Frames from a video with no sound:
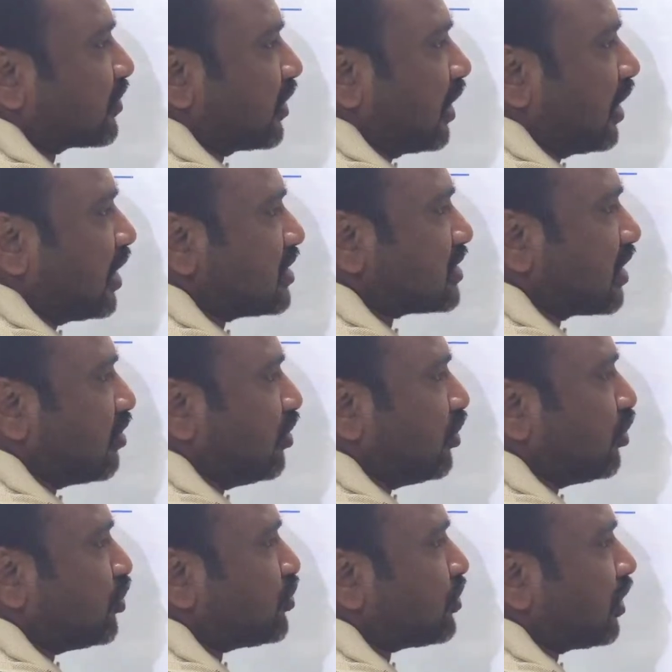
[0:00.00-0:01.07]
this class, I will
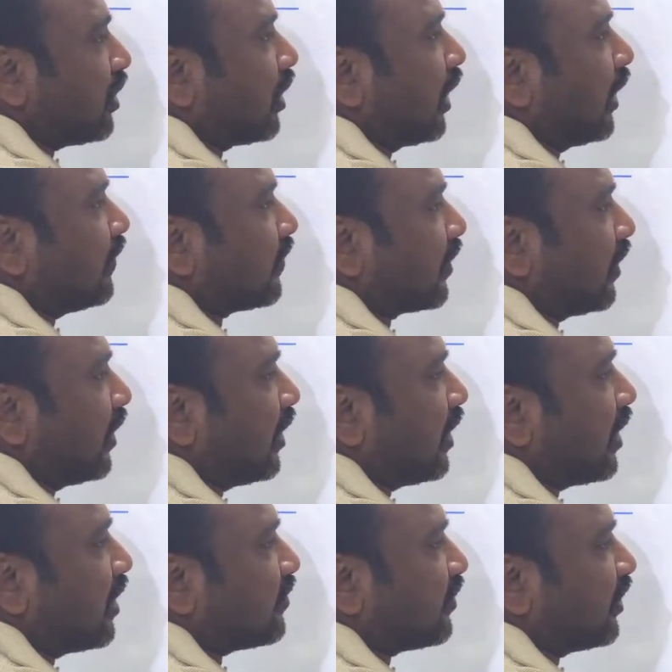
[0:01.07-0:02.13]
use either
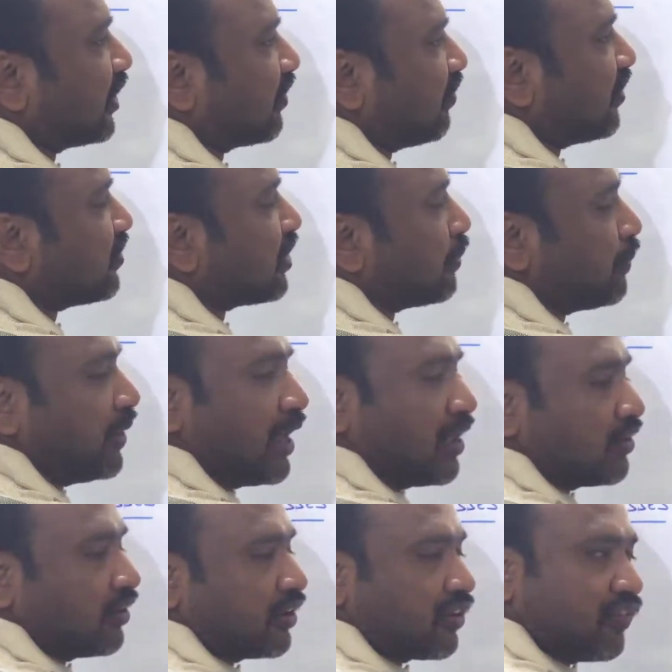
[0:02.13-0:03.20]
A as interface or B
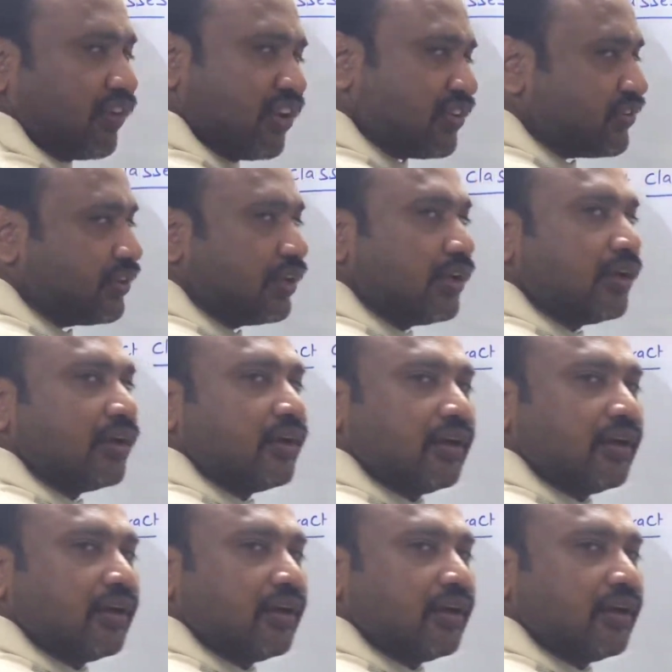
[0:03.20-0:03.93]
as interface.